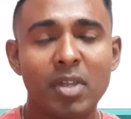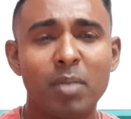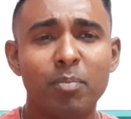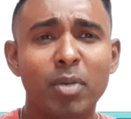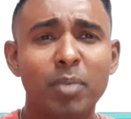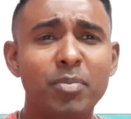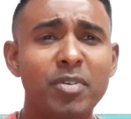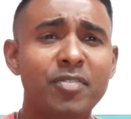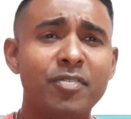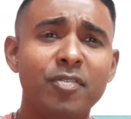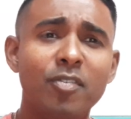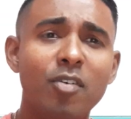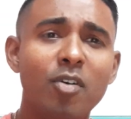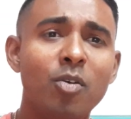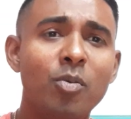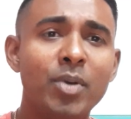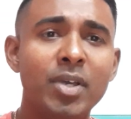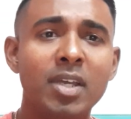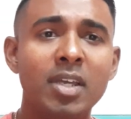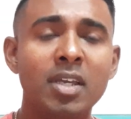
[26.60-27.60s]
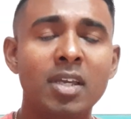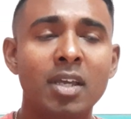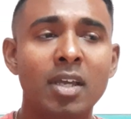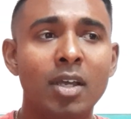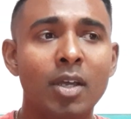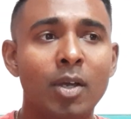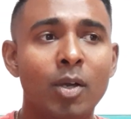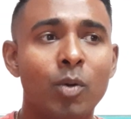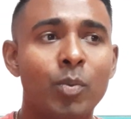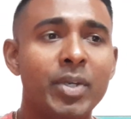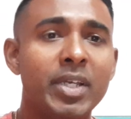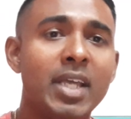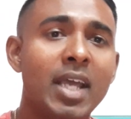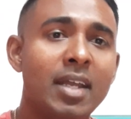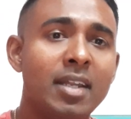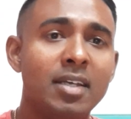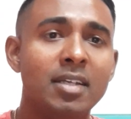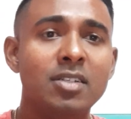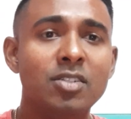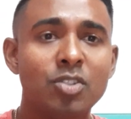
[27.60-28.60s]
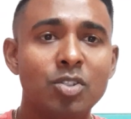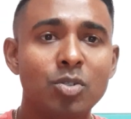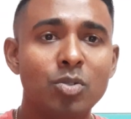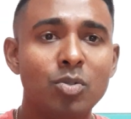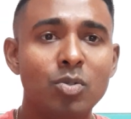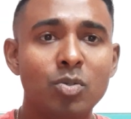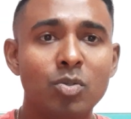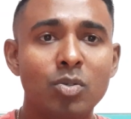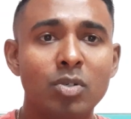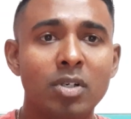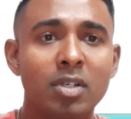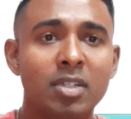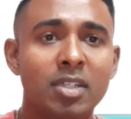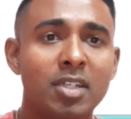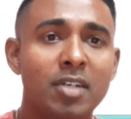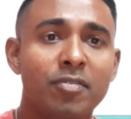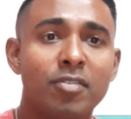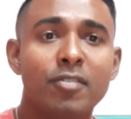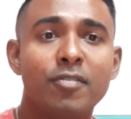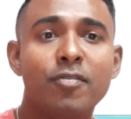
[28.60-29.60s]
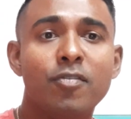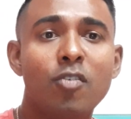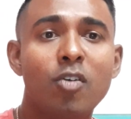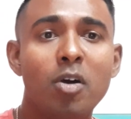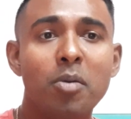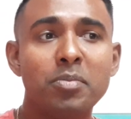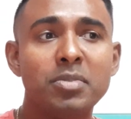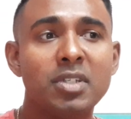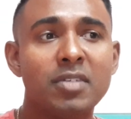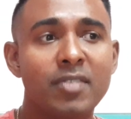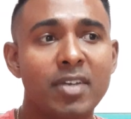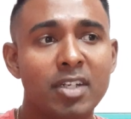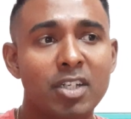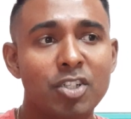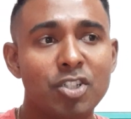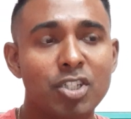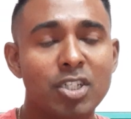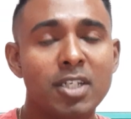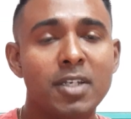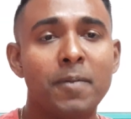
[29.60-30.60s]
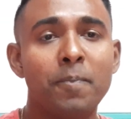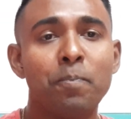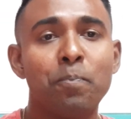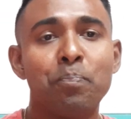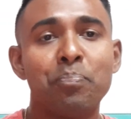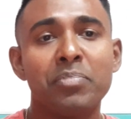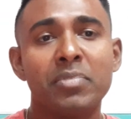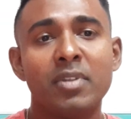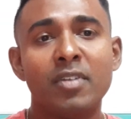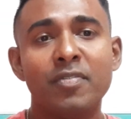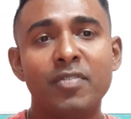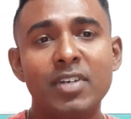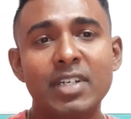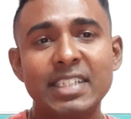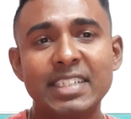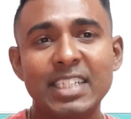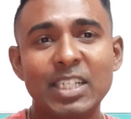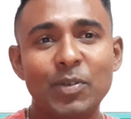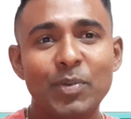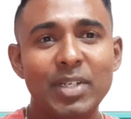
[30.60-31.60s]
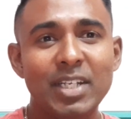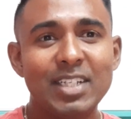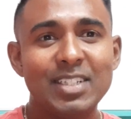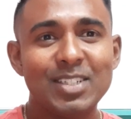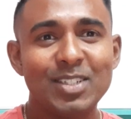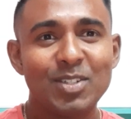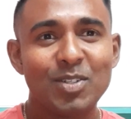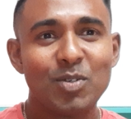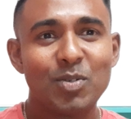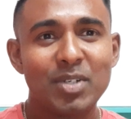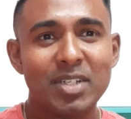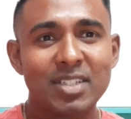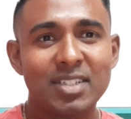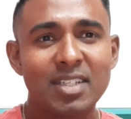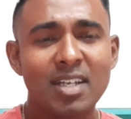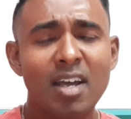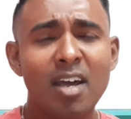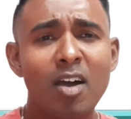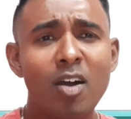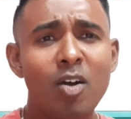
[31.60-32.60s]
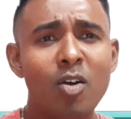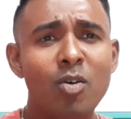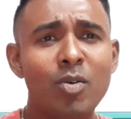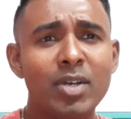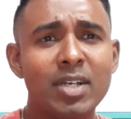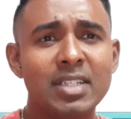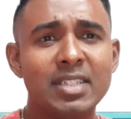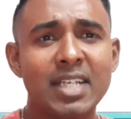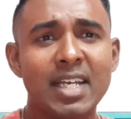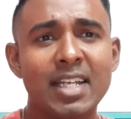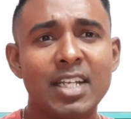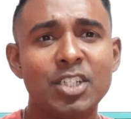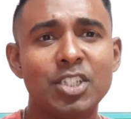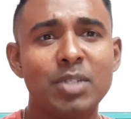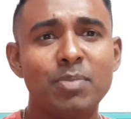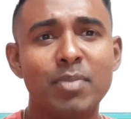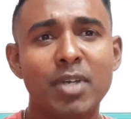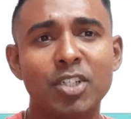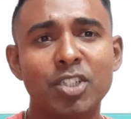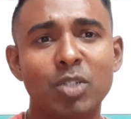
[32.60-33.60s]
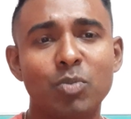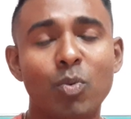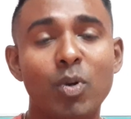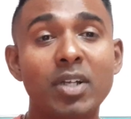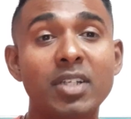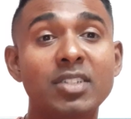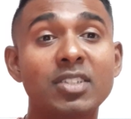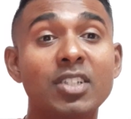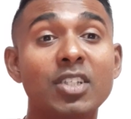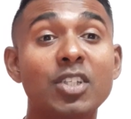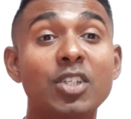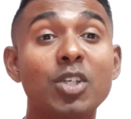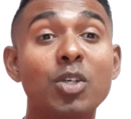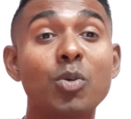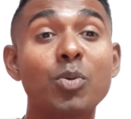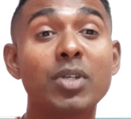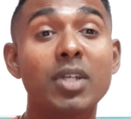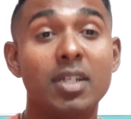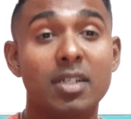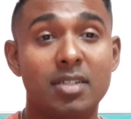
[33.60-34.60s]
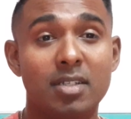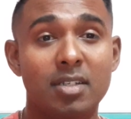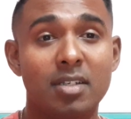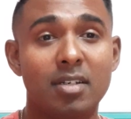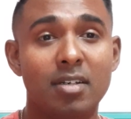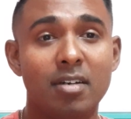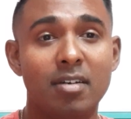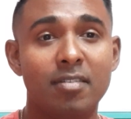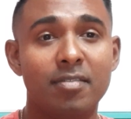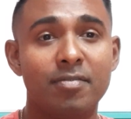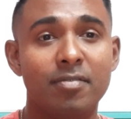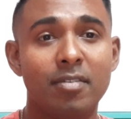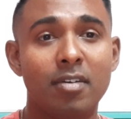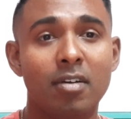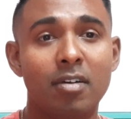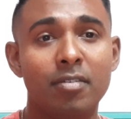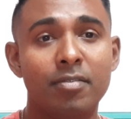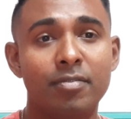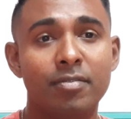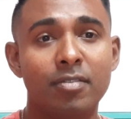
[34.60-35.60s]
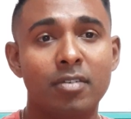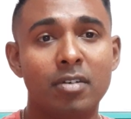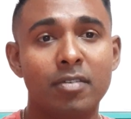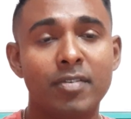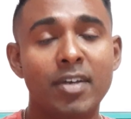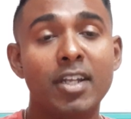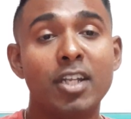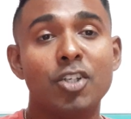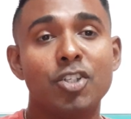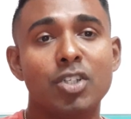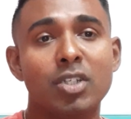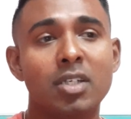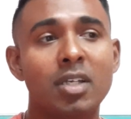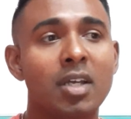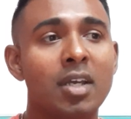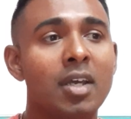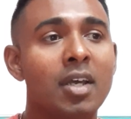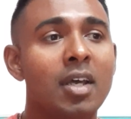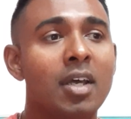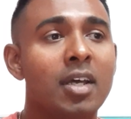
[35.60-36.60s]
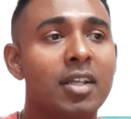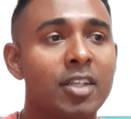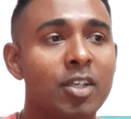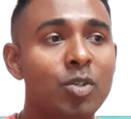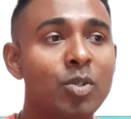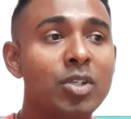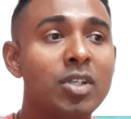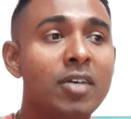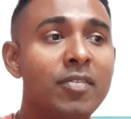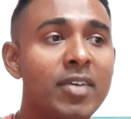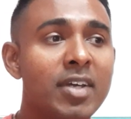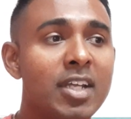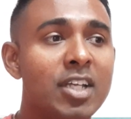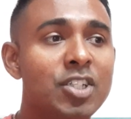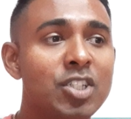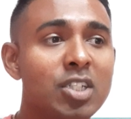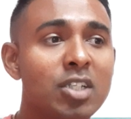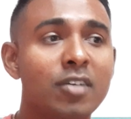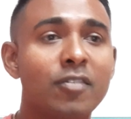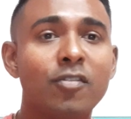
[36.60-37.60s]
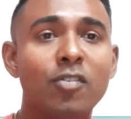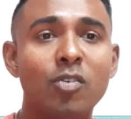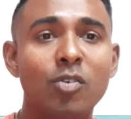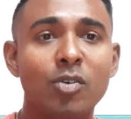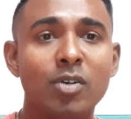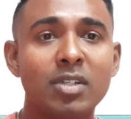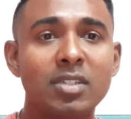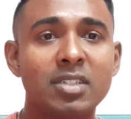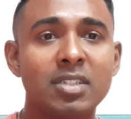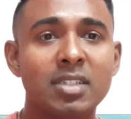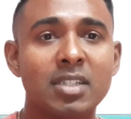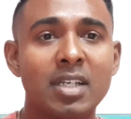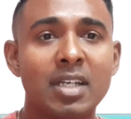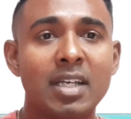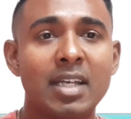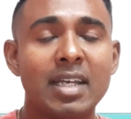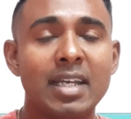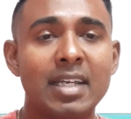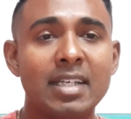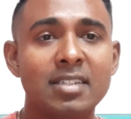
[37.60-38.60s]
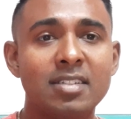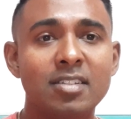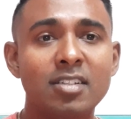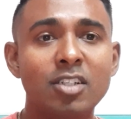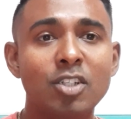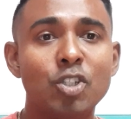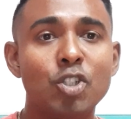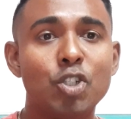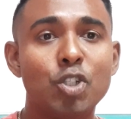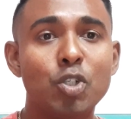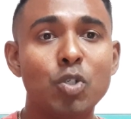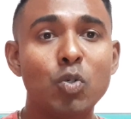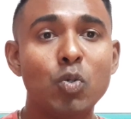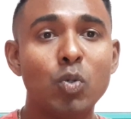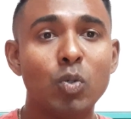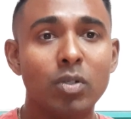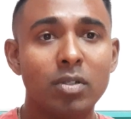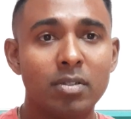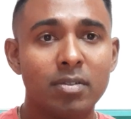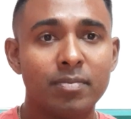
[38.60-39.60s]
But before we get into the different forms of energy, the first thing we need to know is how is energy measured? What is the unit of energy? The unit of energy, of course, is the joule.